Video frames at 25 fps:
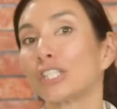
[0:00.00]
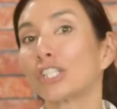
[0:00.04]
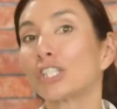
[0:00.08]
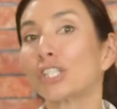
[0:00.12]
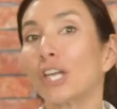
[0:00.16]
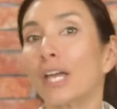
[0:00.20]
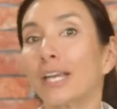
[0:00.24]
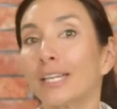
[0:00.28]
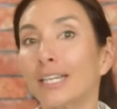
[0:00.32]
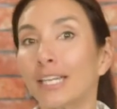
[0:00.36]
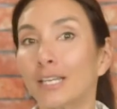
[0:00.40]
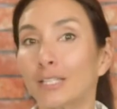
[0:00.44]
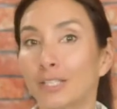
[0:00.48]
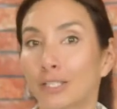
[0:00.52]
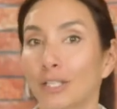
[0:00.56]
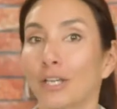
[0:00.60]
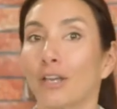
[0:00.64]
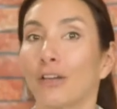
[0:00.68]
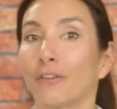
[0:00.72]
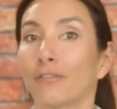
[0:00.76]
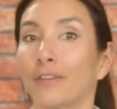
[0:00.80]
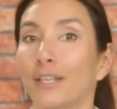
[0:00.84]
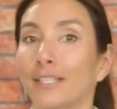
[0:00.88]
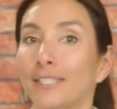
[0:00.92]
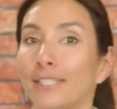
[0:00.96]
shiny
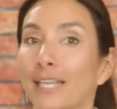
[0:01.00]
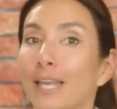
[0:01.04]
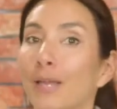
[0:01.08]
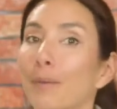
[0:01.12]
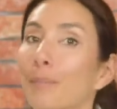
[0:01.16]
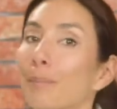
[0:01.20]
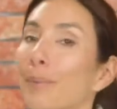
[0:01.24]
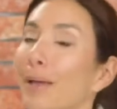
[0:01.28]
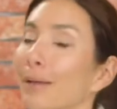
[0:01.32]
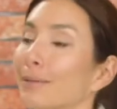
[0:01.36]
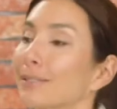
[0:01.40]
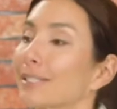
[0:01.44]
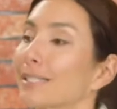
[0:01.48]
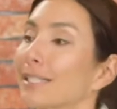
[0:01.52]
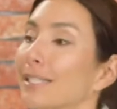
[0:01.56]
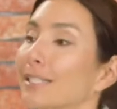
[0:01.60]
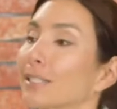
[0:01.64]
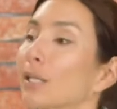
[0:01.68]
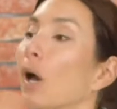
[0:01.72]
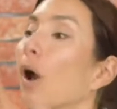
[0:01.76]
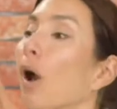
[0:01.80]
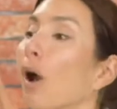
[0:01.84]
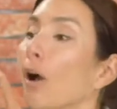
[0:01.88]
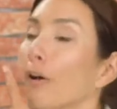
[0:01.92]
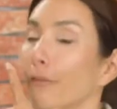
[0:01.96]
surface, it
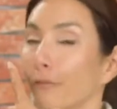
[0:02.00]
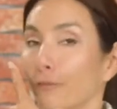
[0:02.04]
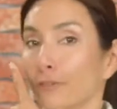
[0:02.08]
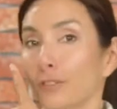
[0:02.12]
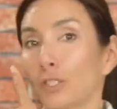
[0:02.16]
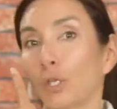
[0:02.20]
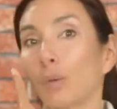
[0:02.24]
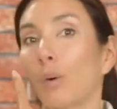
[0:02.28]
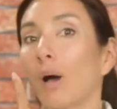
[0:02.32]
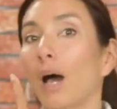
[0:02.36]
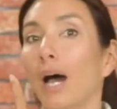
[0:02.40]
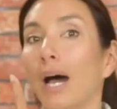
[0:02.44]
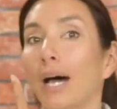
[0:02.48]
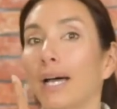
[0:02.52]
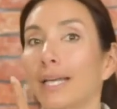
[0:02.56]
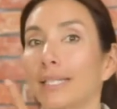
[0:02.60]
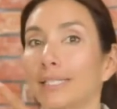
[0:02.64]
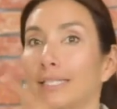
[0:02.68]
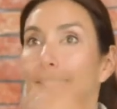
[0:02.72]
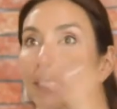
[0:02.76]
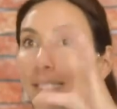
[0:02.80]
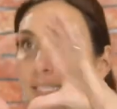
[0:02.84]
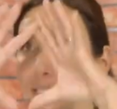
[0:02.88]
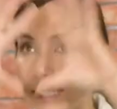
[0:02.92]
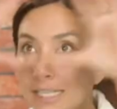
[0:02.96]
bounces off to our
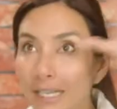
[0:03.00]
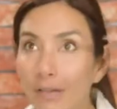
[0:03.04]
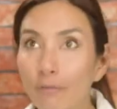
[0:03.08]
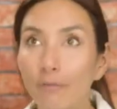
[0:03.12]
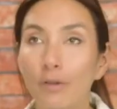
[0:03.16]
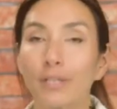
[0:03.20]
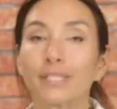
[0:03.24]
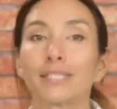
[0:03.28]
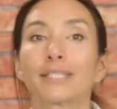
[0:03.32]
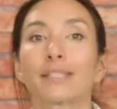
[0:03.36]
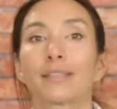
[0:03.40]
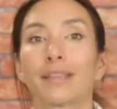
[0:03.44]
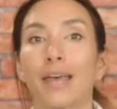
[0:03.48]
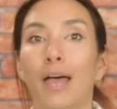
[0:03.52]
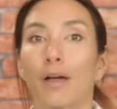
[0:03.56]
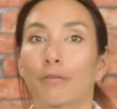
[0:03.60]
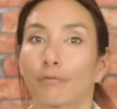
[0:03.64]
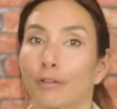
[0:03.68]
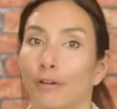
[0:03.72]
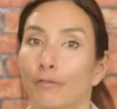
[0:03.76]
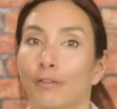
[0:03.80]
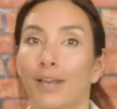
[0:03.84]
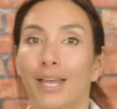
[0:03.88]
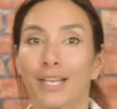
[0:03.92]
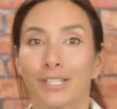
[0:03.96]
eyes to give us that
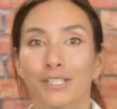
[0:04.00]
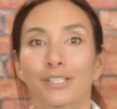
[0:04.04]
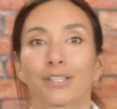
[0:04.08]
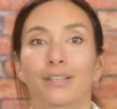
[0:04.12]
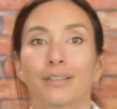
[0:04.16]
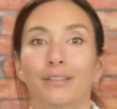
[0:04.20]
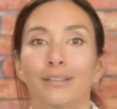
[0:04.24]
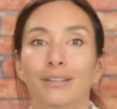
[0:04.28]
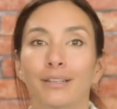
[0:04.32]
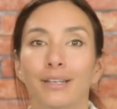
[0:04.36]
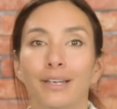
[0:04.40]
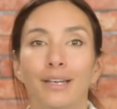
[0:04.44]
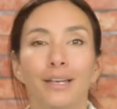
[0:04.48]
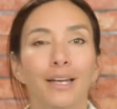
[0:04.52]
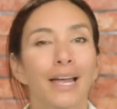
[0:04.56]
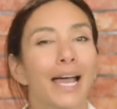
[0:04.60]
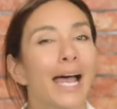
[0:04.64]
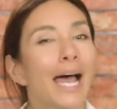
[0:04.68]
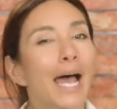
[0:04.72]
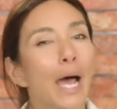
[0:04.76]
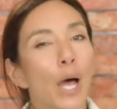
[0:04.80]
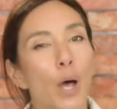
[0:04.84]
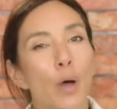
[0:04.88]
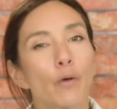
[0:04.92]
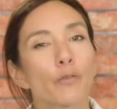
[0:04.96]
reflection.
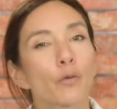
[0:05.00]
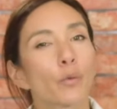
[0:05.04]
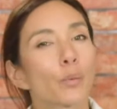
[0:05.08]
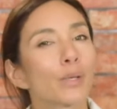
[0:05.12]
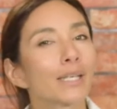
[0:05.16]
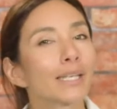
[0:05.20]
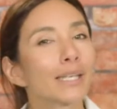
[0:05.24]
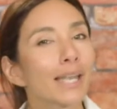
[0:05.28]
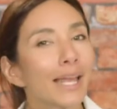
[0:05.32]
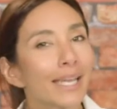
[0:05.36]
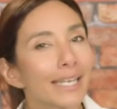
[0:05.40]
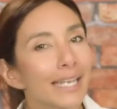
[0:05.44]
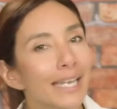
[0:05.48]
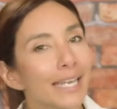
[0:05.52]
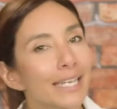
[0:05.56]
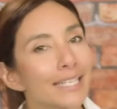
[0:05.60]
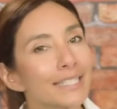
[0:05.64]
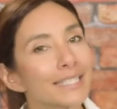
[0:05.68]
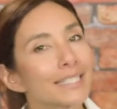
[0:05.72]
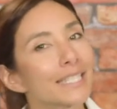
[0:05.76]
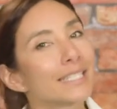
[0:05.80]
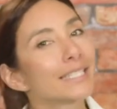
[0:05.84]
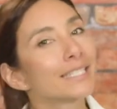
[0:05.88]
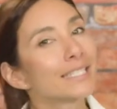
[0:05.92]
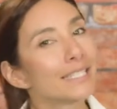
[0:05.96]
However, when light
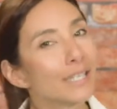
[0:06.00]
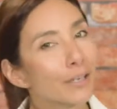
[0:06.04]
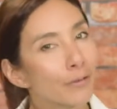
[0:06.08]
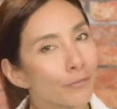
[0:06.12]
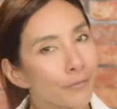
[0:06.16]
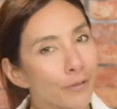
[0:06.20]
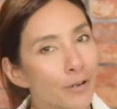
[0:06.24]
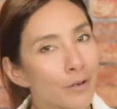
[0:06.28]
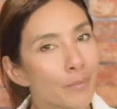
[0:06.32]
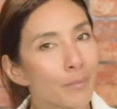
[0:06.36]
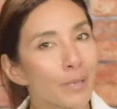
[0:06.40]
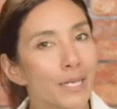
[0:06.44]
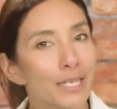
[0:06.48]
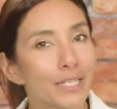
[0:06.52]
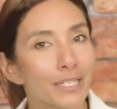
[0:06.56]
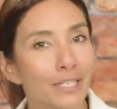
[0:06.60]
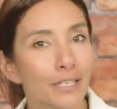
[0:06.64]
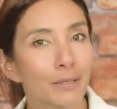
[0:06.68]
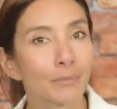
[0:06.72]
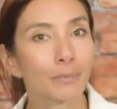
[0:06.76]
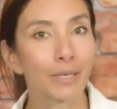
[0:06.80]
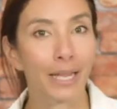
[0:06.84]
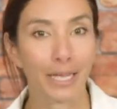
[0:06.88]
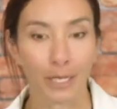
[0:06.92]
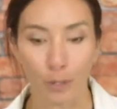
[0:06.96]
hits a different
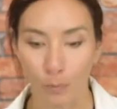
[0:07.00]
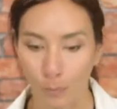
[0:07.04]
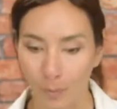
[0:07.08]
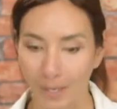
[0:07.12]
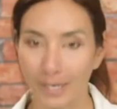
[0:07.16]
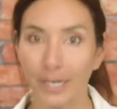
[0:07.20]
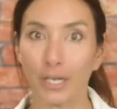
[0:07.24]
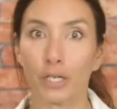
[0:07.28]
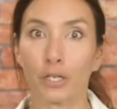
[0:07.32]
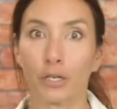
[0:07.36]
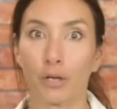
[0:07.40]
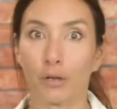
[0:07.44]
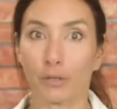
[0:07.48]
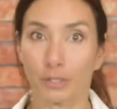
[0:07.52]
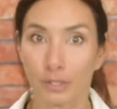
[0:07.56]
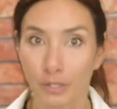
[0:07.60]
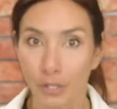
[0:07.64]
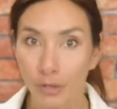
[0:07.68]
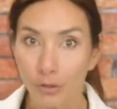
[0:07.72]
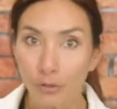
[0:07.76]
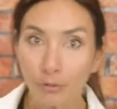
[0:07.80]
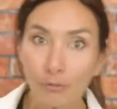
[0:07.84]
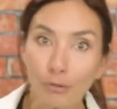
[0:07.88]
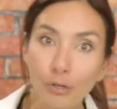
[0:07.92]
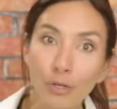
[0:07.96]
medium, like when it goes
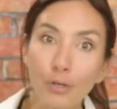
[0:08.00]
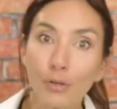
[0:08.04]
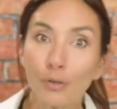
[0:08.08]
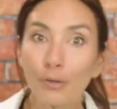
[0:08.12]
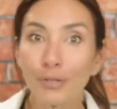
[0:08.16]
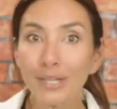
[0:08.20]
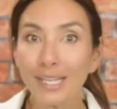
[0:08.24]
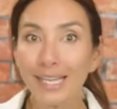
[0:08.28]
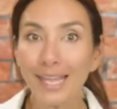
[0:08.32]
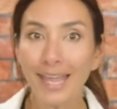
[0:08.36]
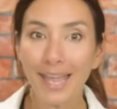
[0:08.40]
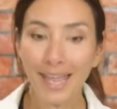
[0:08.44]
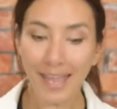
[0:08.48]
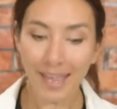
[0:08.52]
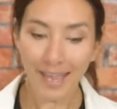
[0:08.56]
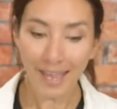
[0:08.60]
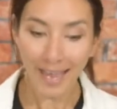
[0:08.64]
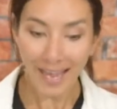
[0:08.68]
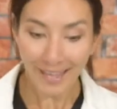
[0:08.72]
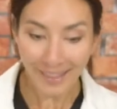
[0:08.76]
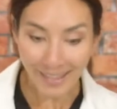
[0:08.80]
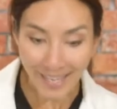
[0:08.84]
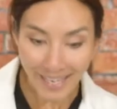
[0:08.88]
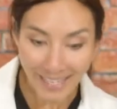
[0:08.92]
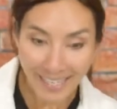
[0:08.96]
through the air
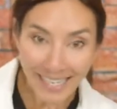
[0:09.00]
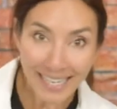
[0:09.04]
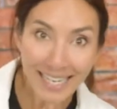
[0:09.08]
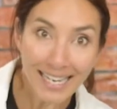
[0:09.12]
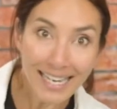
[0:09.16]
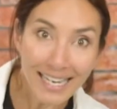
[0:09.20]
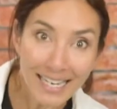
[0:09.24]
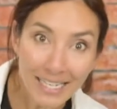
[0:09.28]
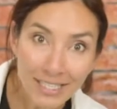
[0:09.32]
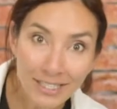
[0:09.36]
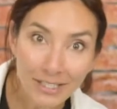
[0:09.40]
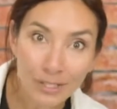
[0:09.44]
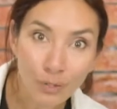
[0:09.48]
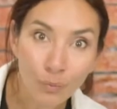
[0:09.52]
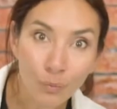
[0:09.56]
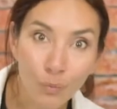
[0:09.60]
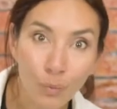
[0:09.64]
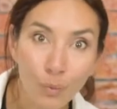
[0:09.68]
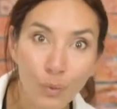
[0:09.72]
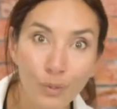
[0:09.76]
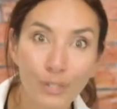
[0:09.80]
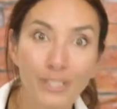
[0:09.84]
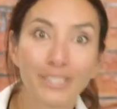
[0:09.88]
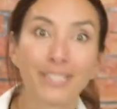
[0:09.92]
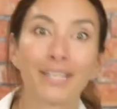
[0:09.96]
and then into
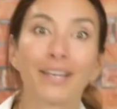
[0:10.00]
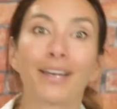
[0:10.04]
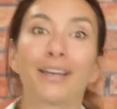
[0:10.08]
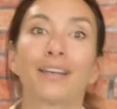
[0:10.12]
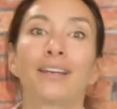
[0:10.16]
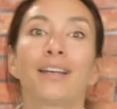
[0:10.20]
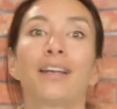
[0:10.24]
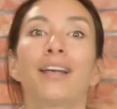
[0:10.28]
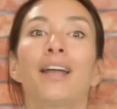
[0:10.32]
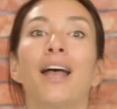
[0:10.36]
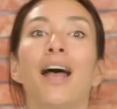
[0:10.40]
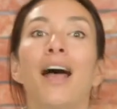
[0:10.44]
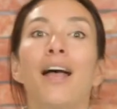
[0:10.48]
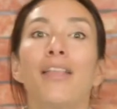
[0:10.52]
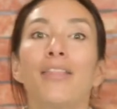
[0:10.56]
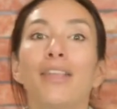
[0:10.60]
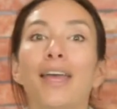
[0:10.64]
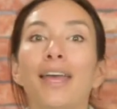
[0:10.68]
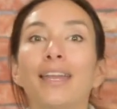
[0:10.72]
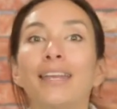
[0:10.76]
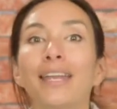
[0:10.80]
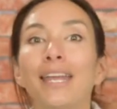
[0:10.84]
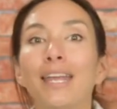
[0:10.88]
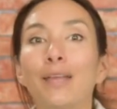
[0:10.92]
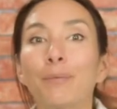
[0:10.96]
water,
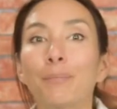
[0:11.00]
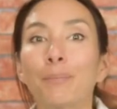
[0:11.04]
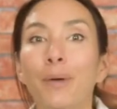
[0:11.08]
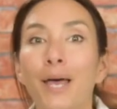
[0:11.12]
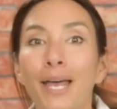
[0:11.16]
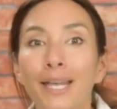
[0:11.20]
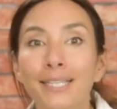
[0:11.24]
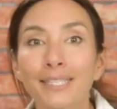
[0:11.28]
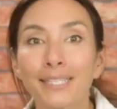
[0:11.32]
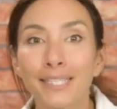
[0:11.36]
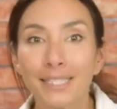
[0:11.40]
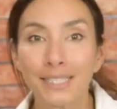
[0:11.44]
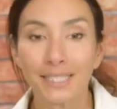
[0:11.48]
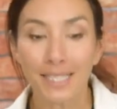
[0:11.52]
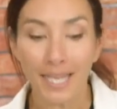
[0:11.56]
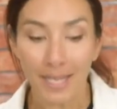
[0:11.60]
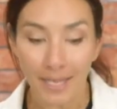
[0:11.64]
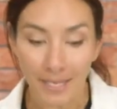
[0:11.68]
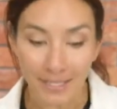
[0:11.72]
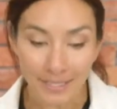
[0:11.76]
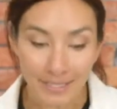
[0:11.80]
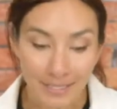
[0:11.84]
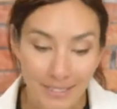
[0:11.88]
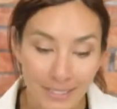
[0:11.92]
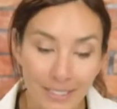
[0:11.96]
then it passes
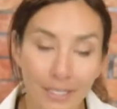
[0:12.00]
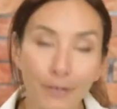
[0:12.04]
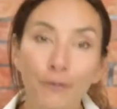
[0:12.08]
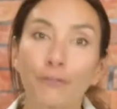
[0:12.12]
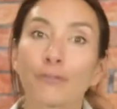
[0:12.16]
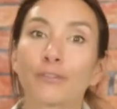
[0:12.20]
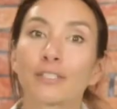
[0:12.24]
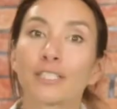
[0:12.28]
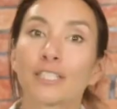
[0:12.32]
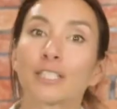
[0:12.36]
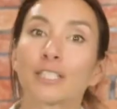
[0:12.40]
at a different